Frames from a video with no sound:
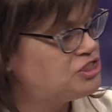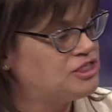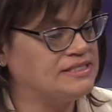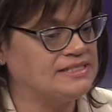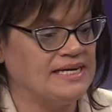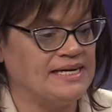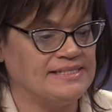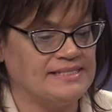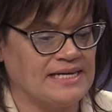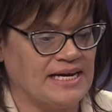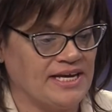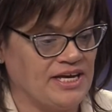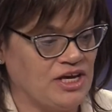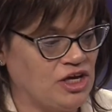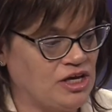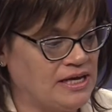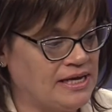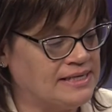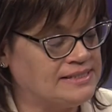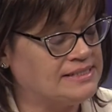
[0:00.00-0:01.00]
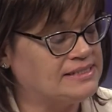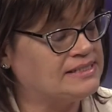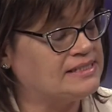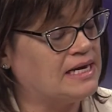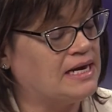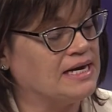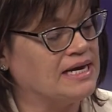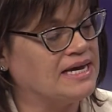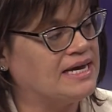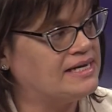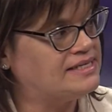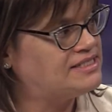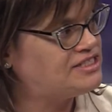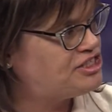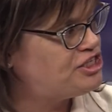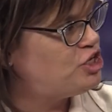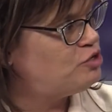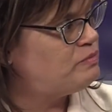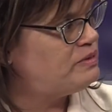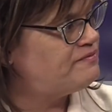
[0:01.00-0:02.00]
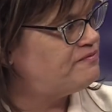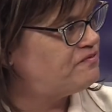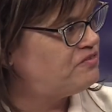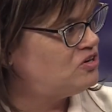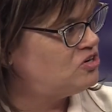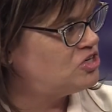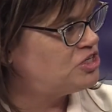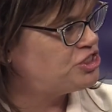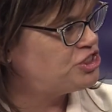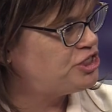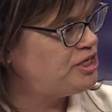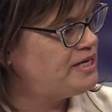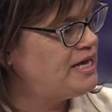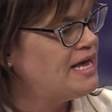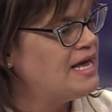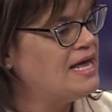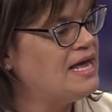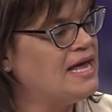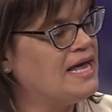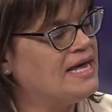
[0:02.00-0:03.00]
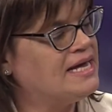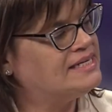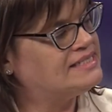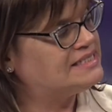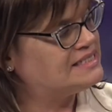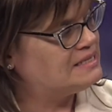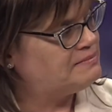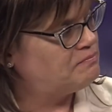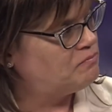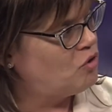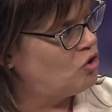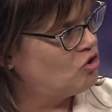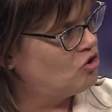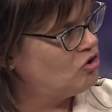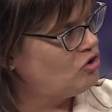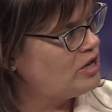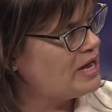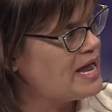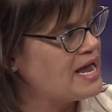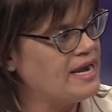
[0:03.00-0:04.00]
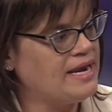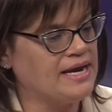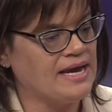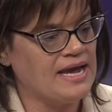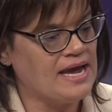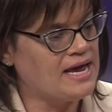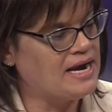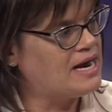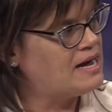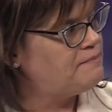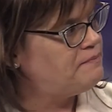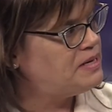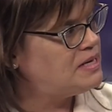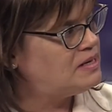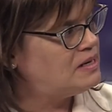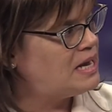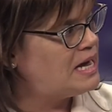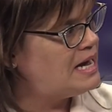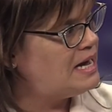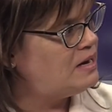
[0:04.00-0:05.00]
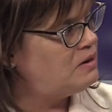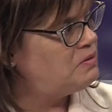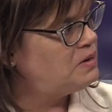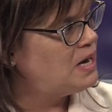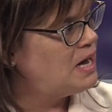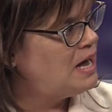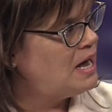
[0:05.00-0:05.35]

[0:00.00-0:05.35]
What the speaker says: It's against human flourishing. It's immoral, and it cannot be allowed.